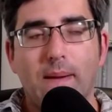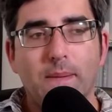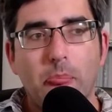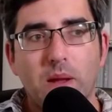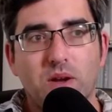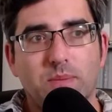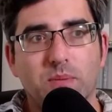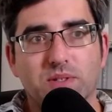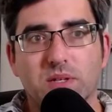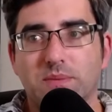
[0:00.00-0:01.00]
you know,
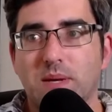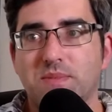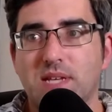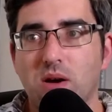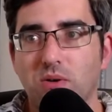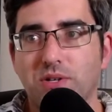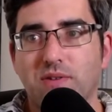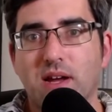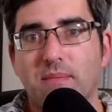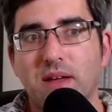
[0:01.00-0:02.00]
people sometimes say, "Oh, do you
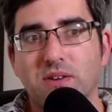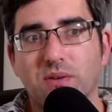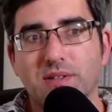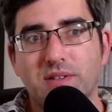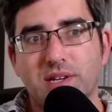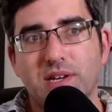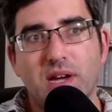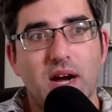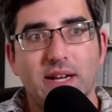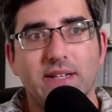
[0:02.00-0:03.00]
recommend going to
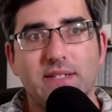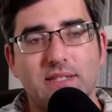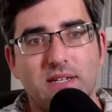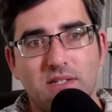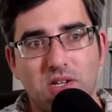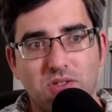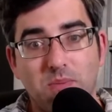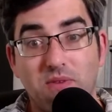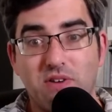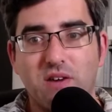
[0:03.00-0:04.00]
Ireland?" And you know, to
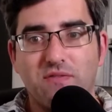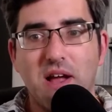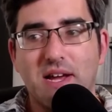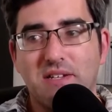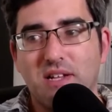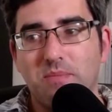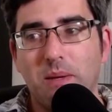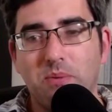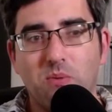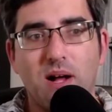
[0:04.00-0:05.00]
be very frank, I tell
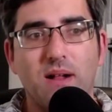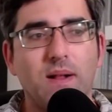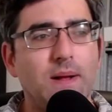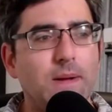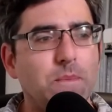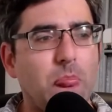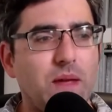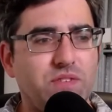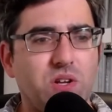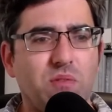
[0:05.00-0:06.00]
people, well,
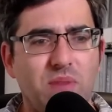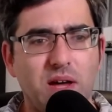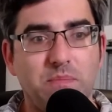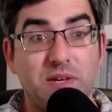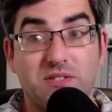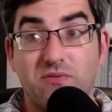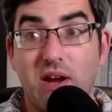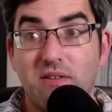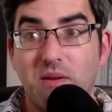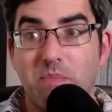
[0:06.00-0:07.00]
if you don't mind being
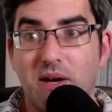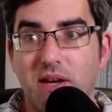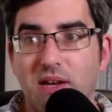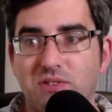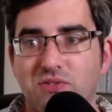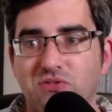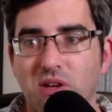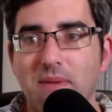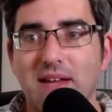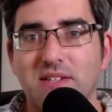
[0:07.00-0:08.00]
surrounded by
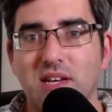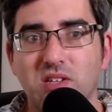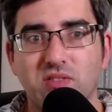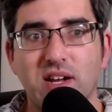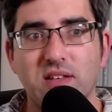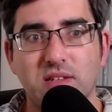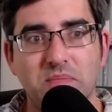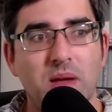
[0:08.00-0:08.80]
extreme anti-Israelism